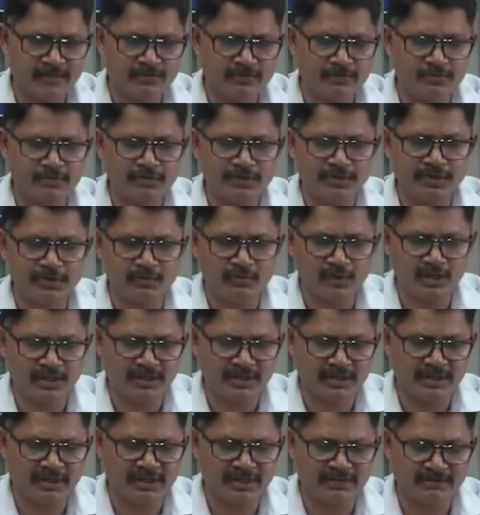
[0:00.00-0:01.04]

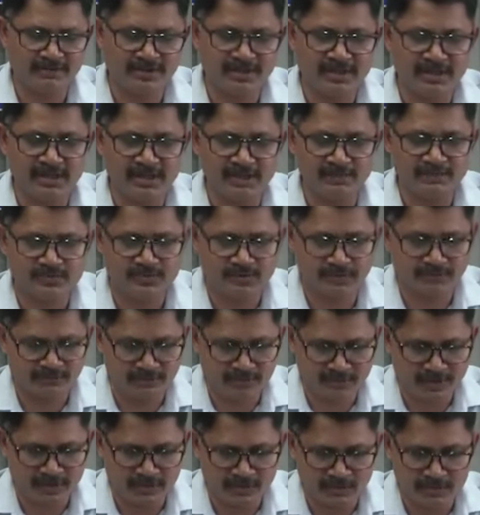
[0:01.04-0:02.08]
21 different types of
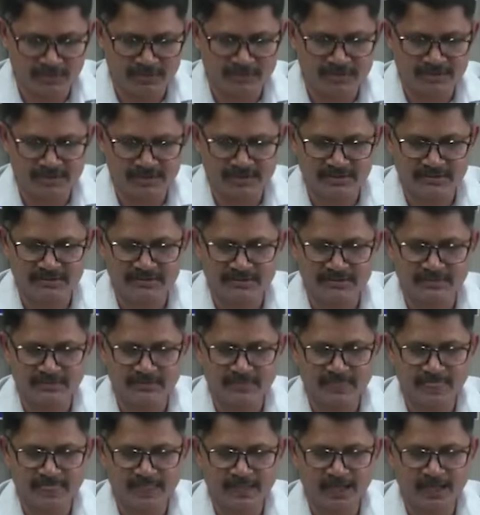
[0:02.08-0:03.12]
ammunitions
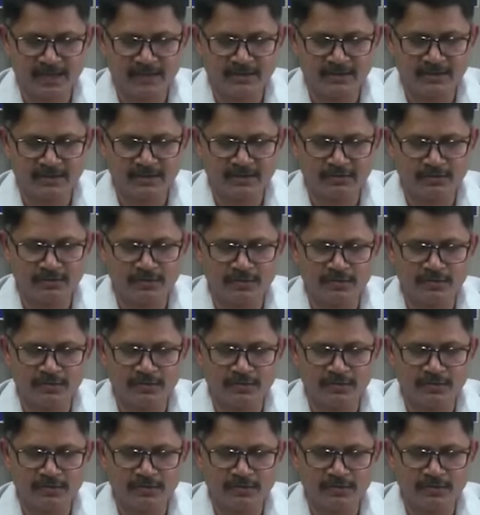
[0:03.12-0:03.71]
and uh,